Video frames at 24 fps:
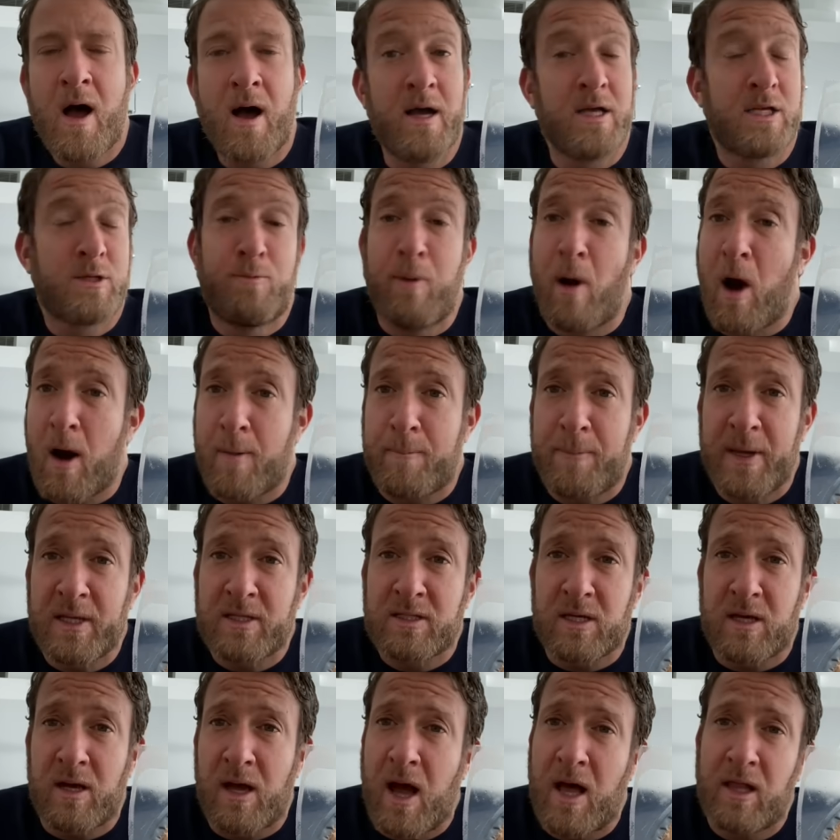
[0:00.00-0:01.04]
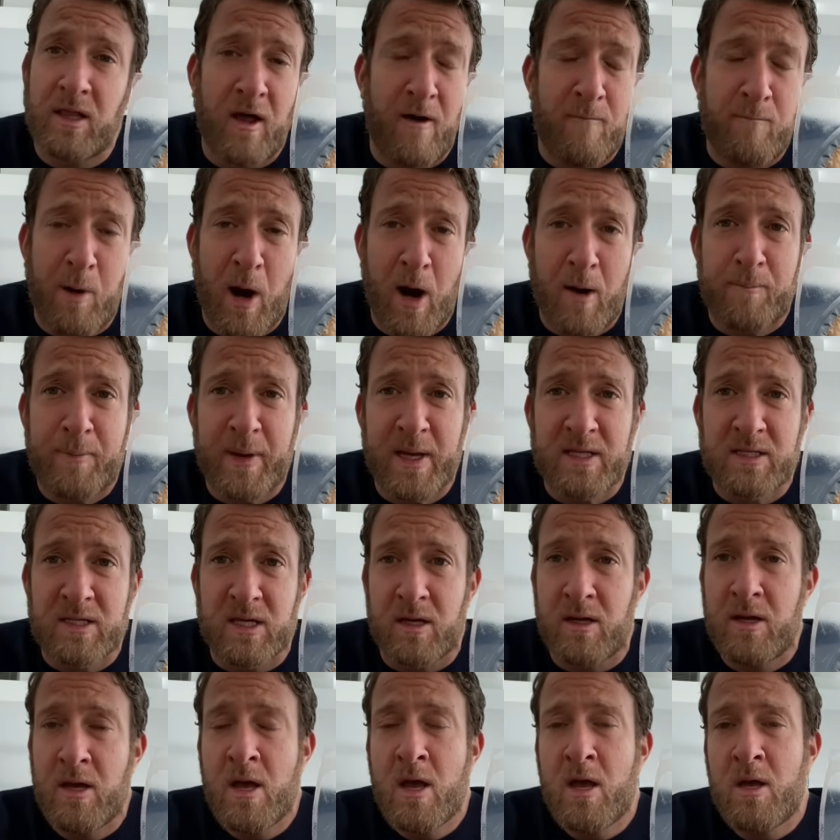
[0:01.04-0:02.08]
It's bar pizza. I love bar
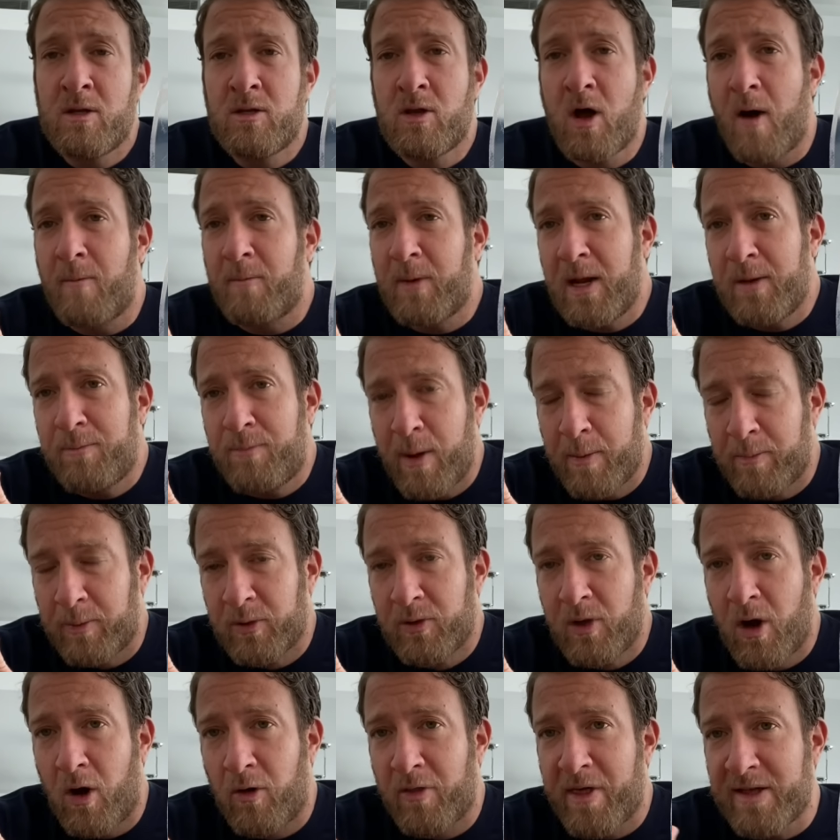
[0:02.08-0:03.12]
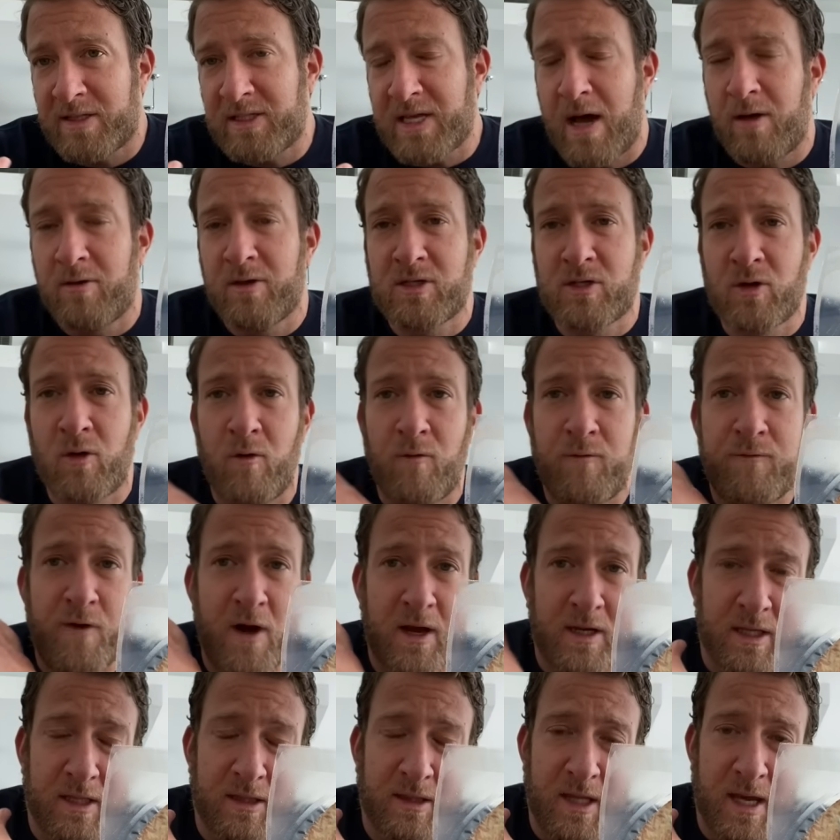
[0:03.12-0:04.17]
pizza. Not many people know that's how this whole
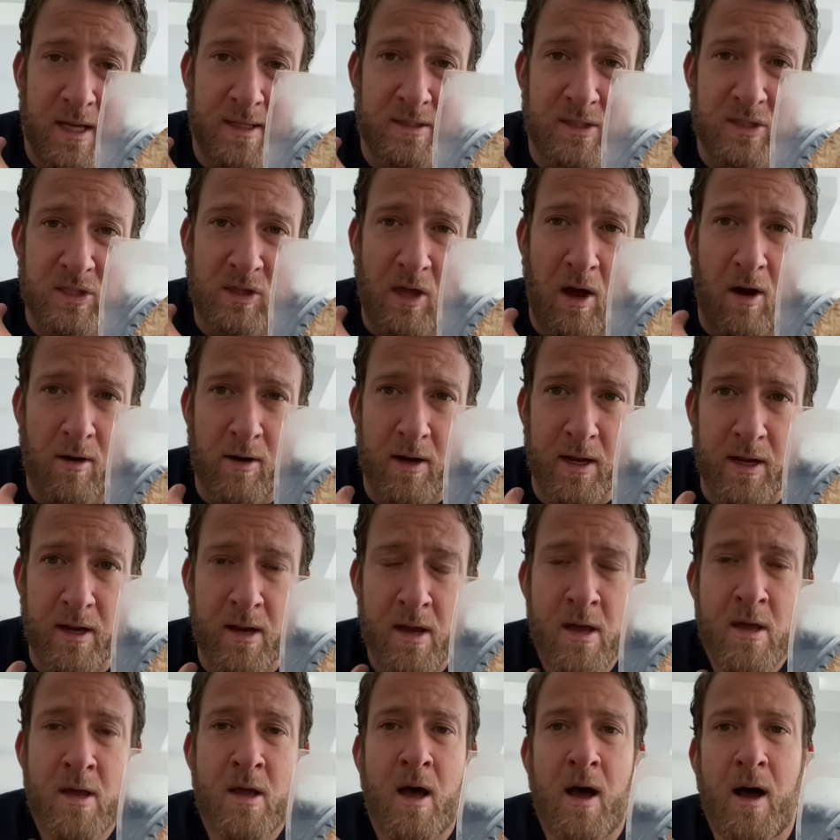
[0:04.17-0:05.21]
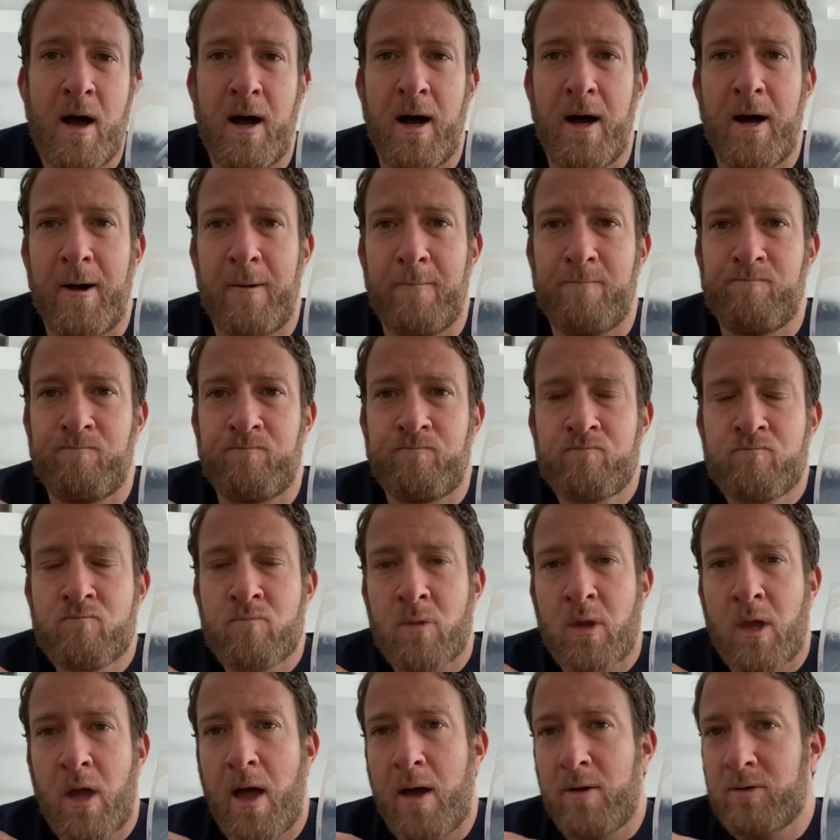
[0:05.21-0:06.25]
fucking thing started. Um,
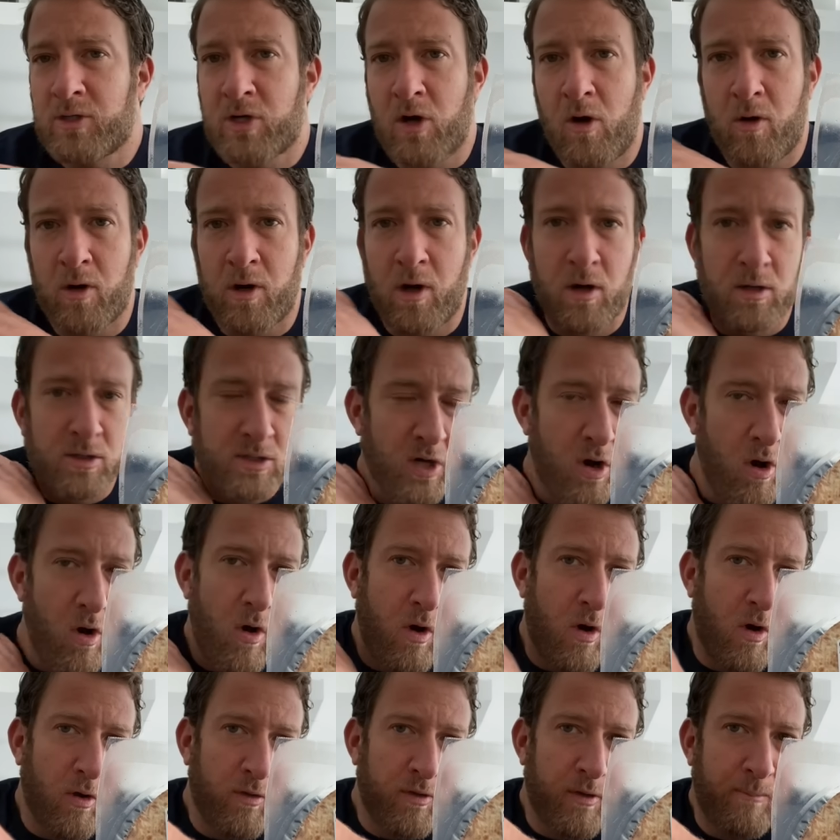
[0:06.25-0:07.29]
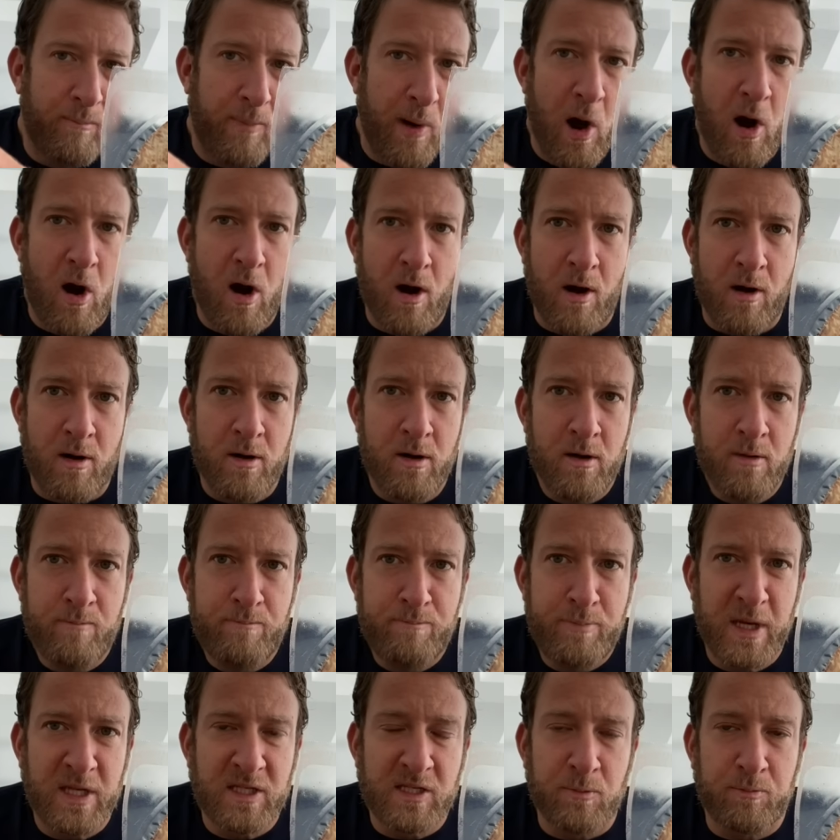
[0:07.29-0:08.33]
I was going to all the bar
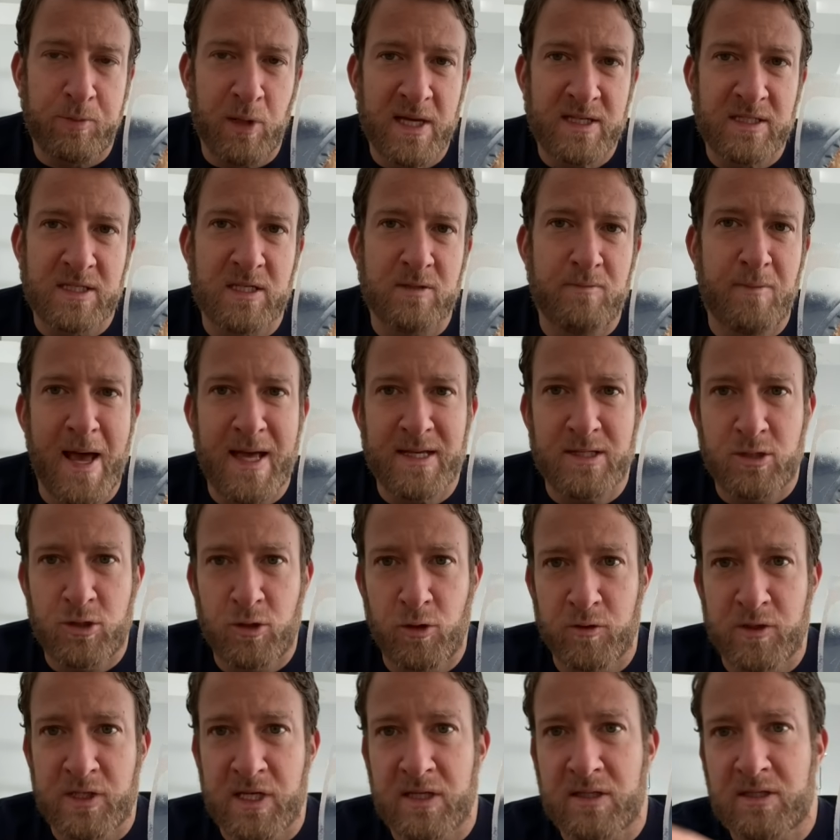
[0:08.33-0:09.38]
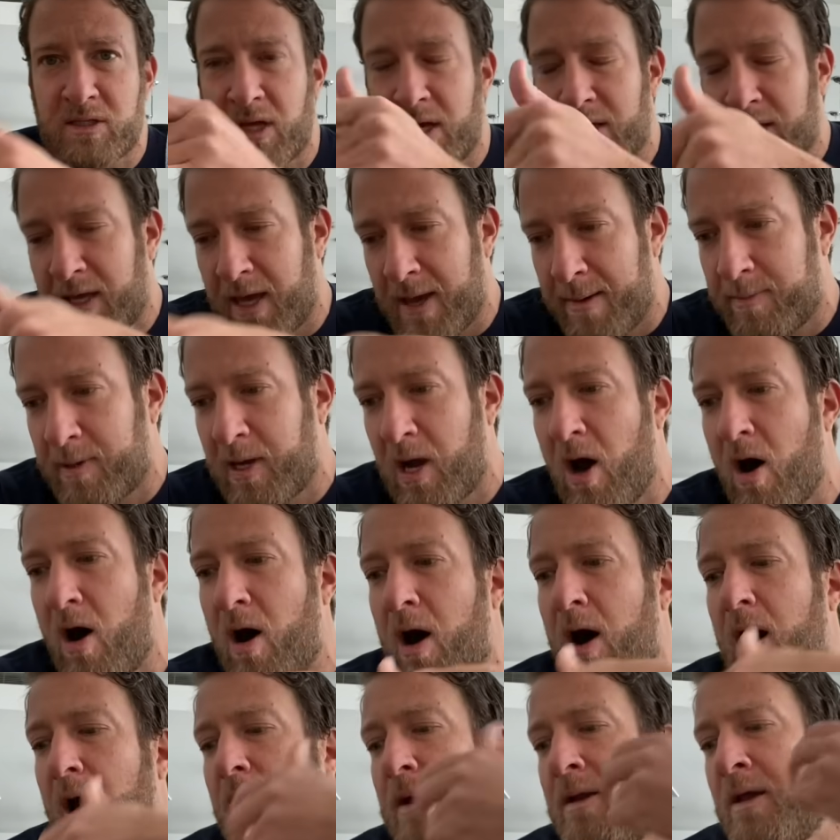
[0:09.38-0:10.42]
pizza places in Massachusetts, like Cape
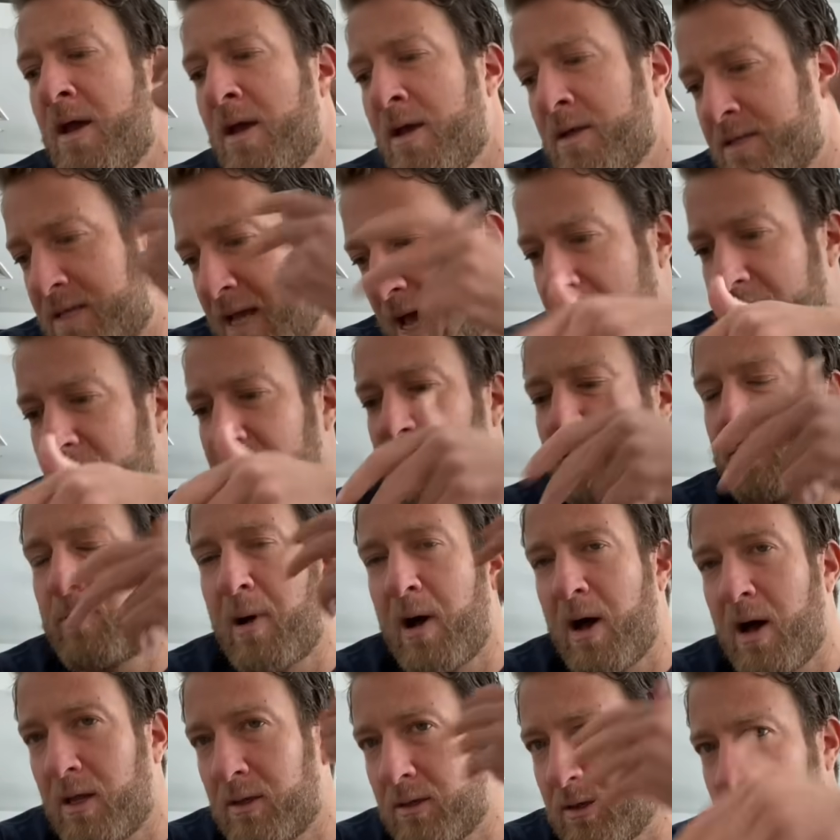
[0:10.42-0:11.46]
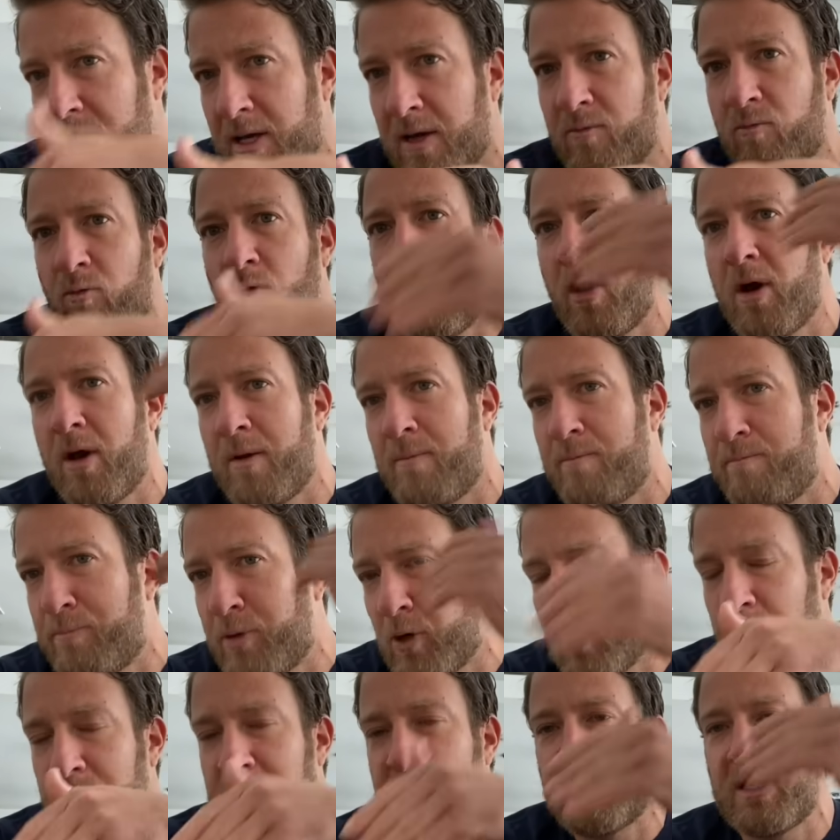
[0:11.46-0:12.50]
Cod, Town Spa, Linwood,
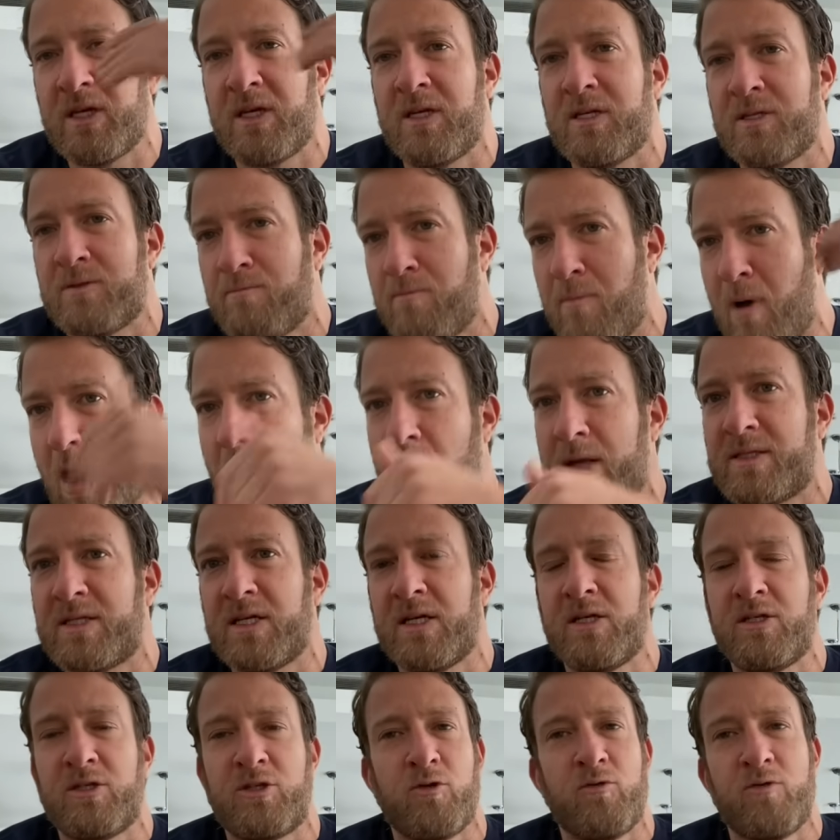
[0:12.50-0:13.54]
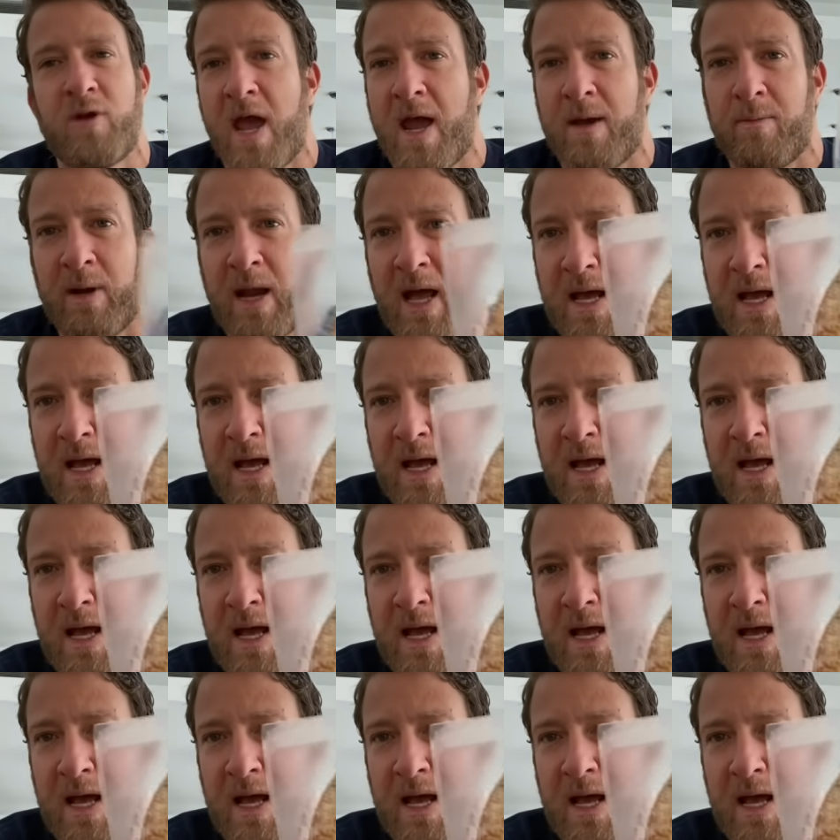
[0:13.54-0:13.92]
Poopsies, Monty's, you name it,